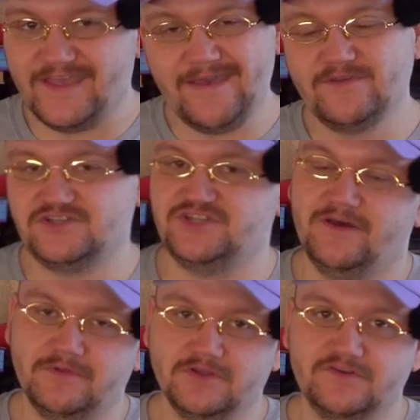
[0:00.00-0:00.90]
damage
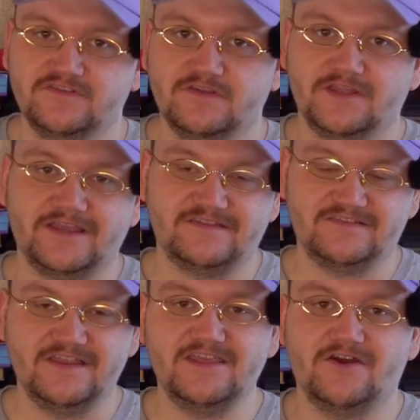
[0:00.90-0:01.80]
doublers like
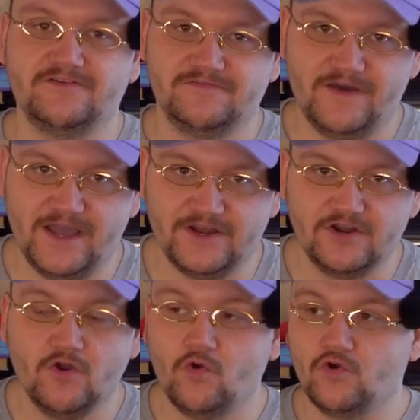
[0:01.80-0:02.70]
City on
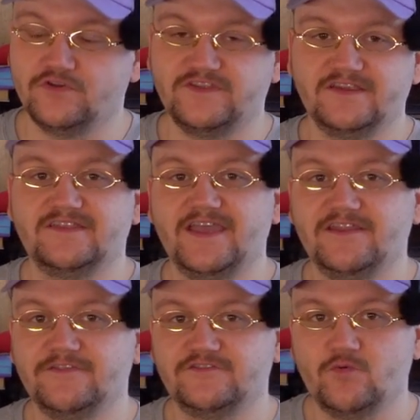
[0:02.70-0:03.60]
Fire or
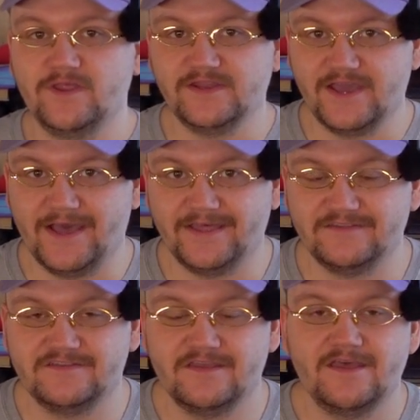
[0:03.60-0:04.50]
Dictate of the Twin
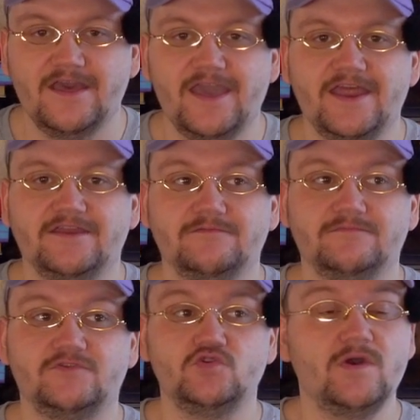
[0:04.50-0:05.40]
Gods,
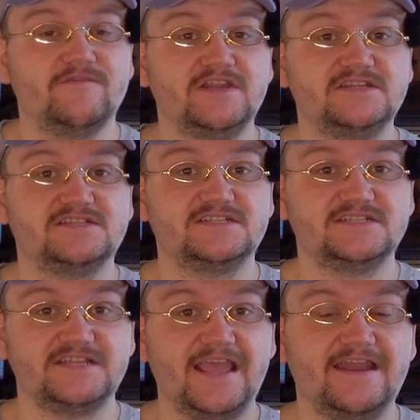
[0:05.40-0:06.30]
and you have an
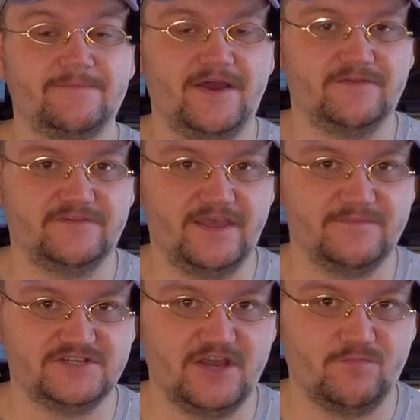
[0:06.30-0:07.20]
insane amount of
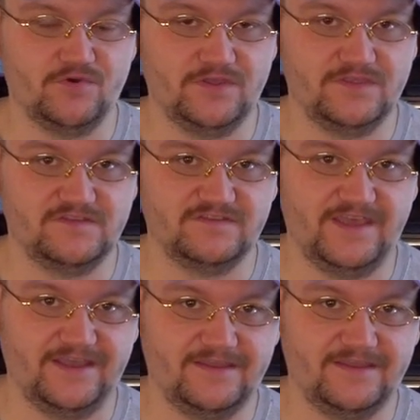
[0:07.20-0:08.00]
damage output in this deck.